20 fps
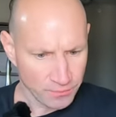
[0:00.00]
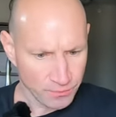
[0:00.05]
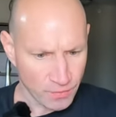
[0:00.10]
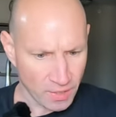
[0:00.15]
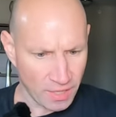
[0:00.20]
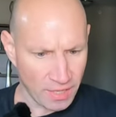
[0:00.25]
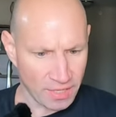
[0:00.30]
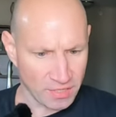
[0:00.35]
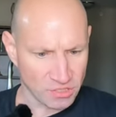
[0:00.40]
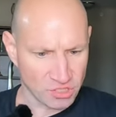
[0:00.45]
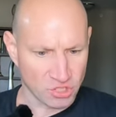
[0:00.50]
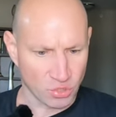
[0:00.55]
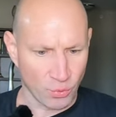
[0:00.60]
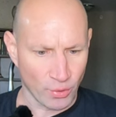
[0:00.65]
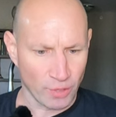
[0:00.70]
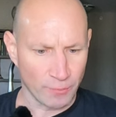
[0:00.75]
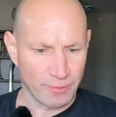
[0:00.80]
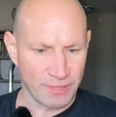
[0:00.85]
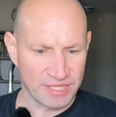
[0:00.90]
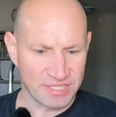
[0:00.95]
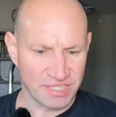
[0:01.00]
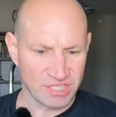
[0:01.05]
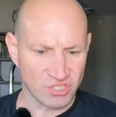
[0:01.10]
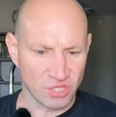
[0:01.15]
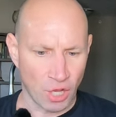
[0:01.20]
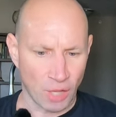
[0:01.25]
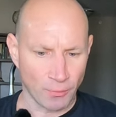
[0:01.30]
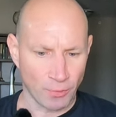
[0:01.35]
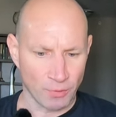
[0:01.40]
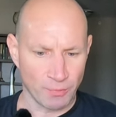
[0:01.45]
Uh, square pizza
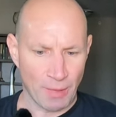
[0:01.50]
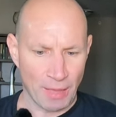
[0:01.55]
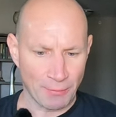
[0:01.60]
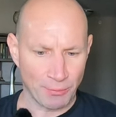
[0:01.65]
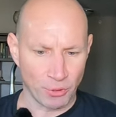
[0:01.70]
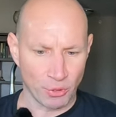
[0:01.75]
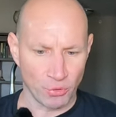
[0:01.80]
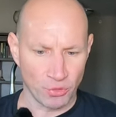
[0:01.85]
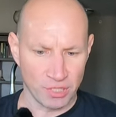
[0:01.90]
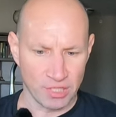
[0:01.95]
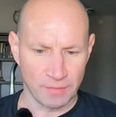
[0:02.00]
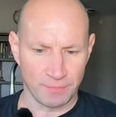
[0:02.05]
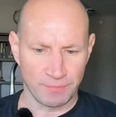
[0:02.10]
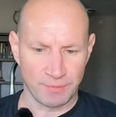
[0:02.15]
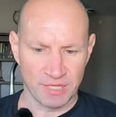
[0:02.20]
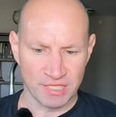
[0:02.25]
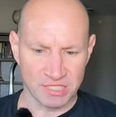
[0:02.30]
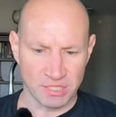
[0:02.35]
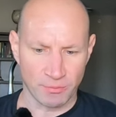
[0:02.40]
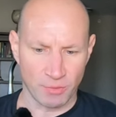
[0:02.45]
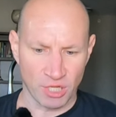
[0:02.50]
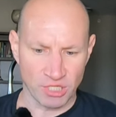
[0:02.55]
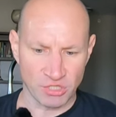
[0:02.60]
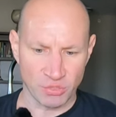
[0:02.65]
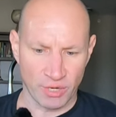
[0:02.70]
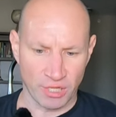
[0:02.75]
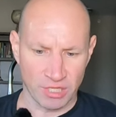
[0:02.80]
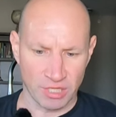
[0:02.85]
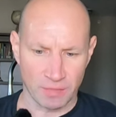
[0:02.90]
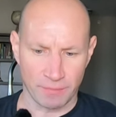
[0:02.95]
topped with pepperoni, pizza
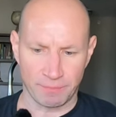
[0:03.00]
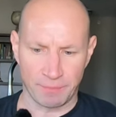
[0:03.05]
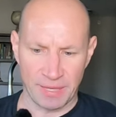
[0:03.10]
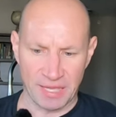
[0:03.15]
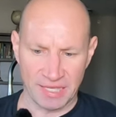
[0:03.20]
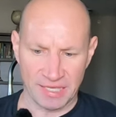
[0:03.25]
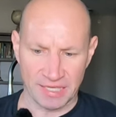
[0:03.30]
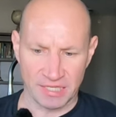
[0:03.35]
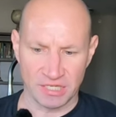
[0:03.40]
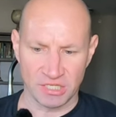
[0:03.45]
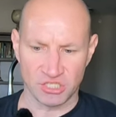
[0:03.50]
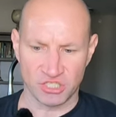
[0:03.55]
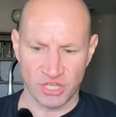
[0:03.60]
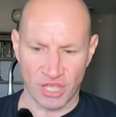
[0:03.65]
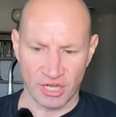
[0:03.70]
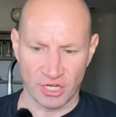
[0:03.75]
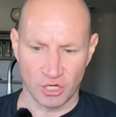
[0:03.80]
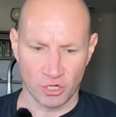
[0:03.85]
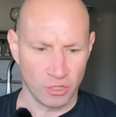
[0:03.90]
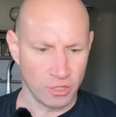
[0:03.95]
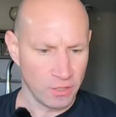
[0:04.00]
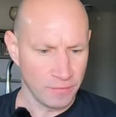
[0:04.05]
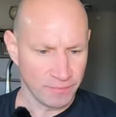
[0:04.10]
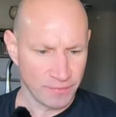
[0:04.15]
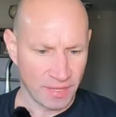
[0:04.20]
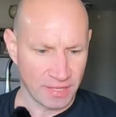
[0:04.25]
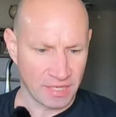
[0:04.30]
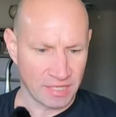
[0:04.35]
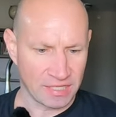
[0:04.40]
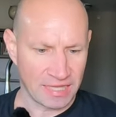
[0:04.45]
mozzarella, bacon, cheddar,
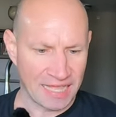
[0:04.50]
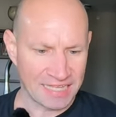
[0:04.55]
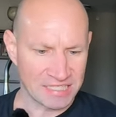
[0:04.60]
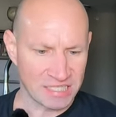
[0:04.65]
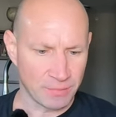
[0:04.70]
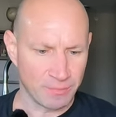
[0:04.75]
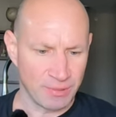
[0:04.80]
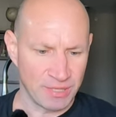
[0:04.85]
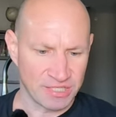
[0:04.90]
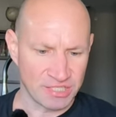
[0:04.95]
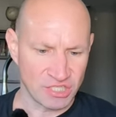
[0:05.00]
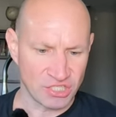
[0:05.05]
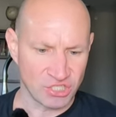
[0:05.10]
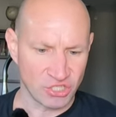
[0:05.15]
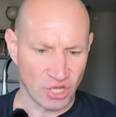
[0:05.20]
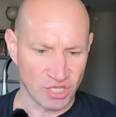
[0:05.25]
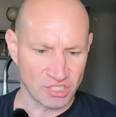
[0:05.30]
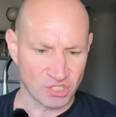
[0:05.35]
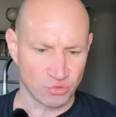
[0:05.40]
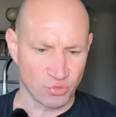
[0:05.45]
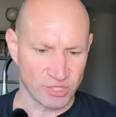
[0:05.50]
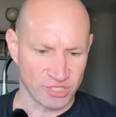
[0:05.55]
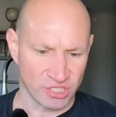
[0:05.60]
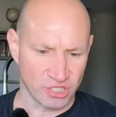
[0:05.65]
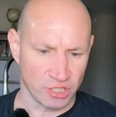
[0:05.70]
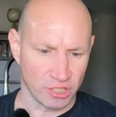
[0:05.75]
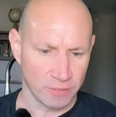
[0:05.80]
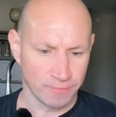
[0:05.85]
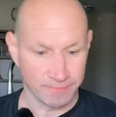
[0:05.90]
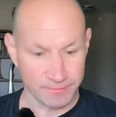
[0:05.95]
and a classic pizza sauce
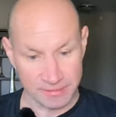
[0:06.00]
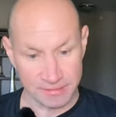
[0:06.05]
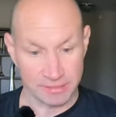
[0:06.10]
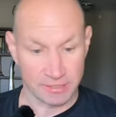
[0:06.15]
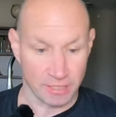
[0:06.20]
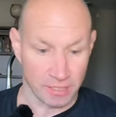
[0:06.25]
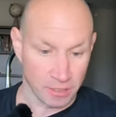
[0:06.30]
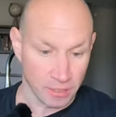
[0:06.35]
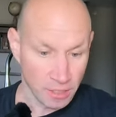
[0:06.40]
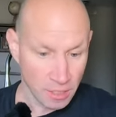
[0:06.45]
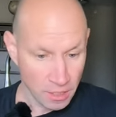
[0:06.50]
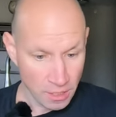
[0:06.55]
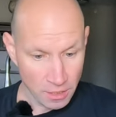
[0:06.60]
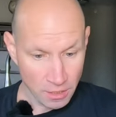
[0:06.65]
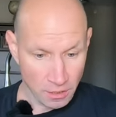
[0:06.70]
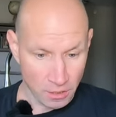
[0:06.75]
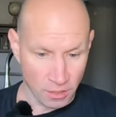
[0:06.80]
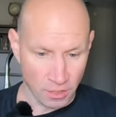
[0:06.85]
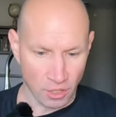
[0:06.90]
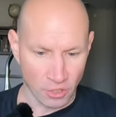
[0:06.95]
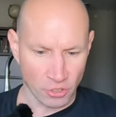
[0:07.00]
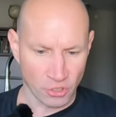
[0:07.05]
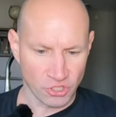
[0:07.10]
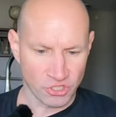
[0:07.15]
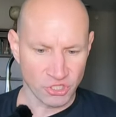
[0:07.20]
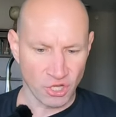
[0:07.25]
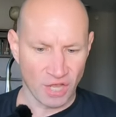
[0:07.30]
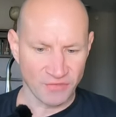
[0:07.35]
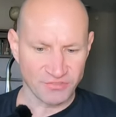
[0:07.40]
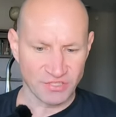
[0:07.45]
drizzle, okay, uh, on our
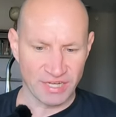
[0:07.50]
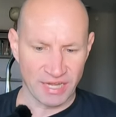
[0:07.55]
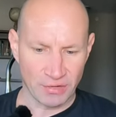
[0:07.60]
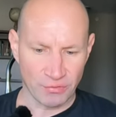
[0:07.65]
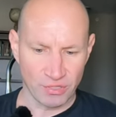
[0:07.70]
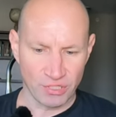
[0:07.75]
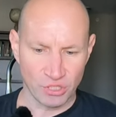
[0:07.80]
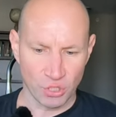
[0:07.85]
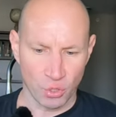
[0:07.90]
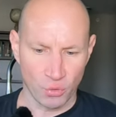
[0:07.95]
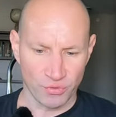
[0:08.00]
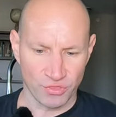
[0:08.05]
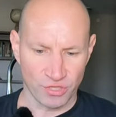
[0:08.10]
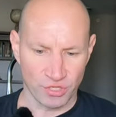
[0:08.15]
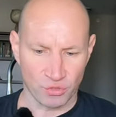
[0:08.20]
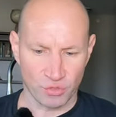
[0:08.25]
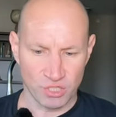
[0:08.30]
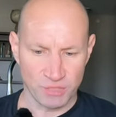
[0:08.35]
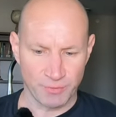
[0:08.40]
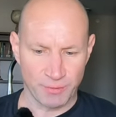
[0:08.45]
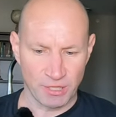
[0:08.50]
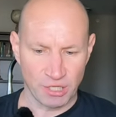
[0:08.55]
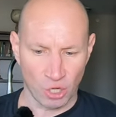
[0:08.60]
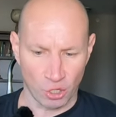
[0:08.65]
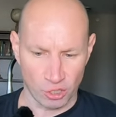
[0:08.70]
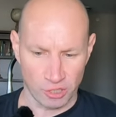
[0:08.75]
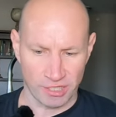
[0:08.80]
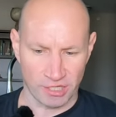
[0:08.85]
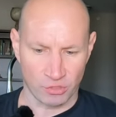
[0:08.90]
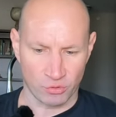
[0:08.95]
soft and airy dough with a crispy
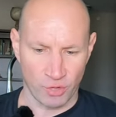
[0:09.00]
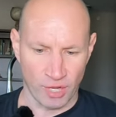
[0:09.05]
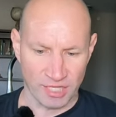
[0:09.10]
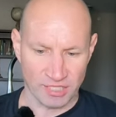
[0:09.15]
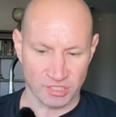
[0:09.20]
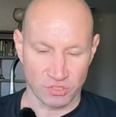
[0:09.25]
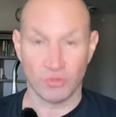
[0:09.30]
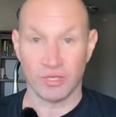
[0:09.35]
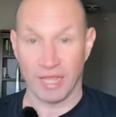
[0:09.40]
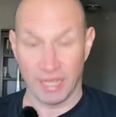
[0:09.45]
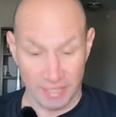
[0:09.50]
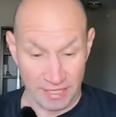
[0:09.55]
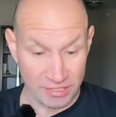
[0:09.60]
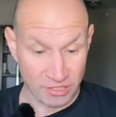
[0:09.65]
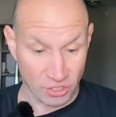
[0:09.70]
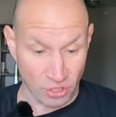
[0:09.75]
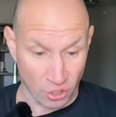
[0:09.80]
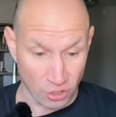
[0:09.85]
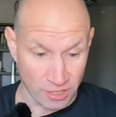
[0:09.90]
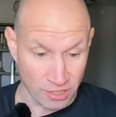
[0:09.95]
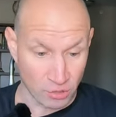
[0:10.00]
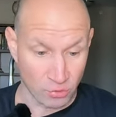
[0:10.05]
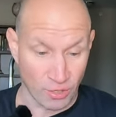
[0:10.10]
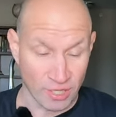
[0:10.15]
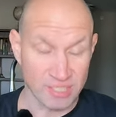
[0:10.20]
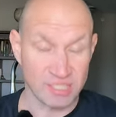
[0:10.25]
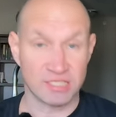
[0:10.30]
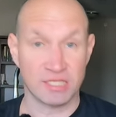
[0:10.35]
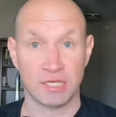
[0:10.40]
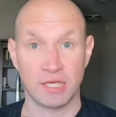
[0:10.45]
garlic crust. Okay, I like the garlic
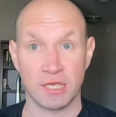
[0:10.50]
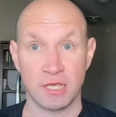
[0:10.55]
crust.